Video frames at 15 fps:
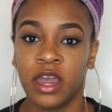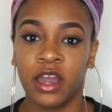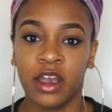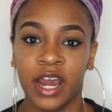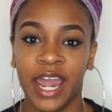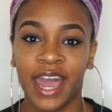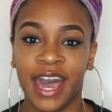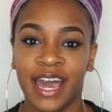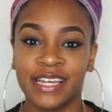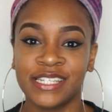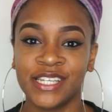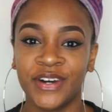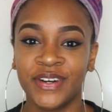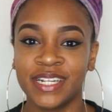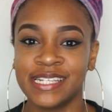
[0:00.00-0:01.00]
Alright guys,
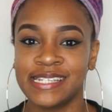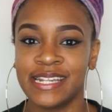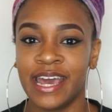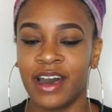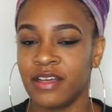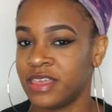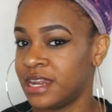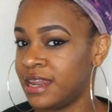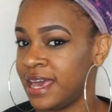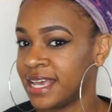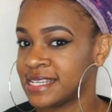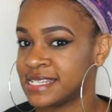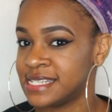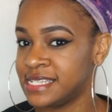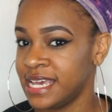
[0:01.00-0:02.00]
so it is now the
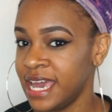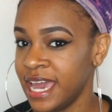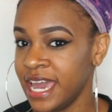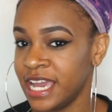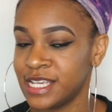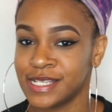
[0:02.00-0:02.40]
next day.